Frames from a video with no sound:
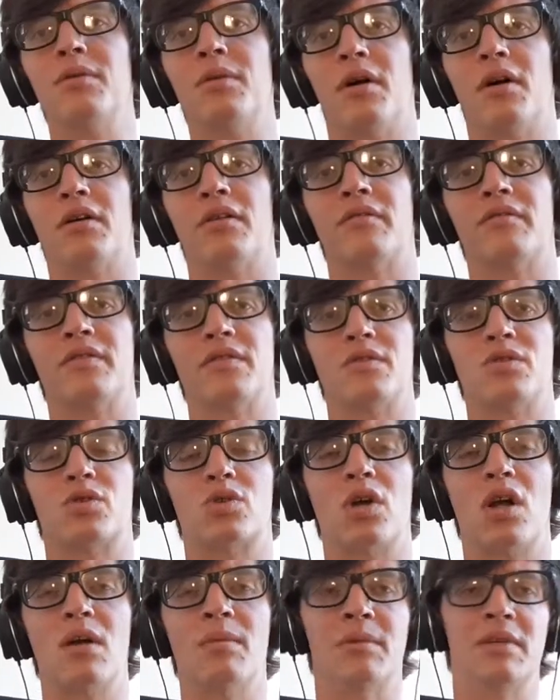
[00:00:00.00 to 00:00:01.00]
all of the
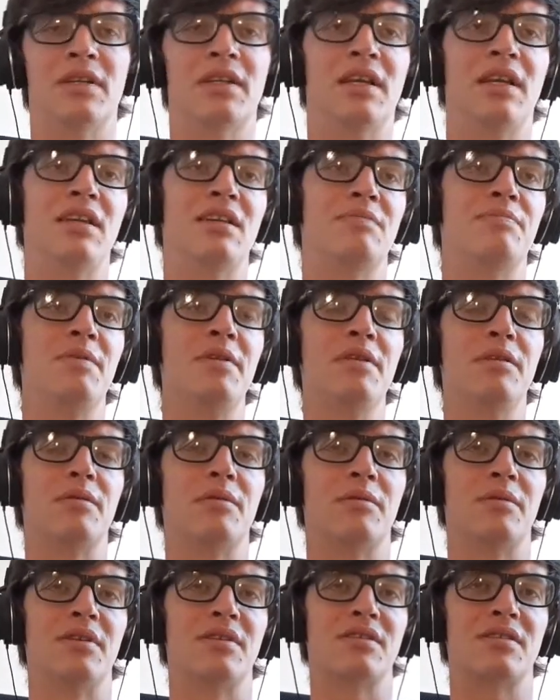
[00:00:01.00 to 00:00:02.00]
trauma that he's been
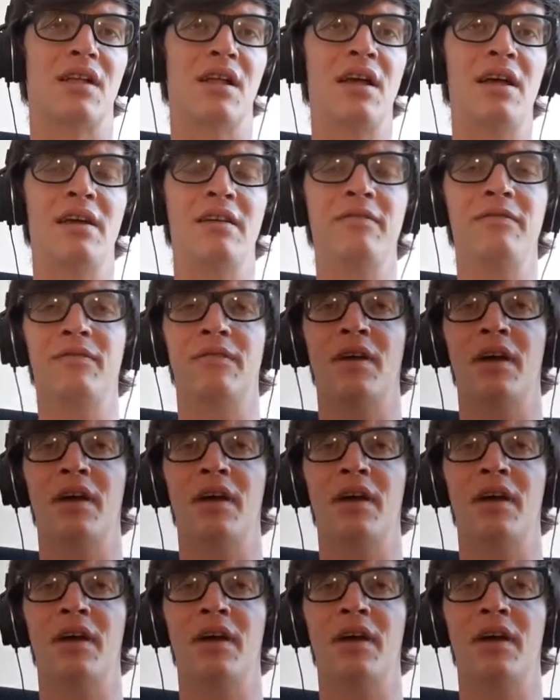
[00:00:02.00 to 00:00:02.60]
through in his life,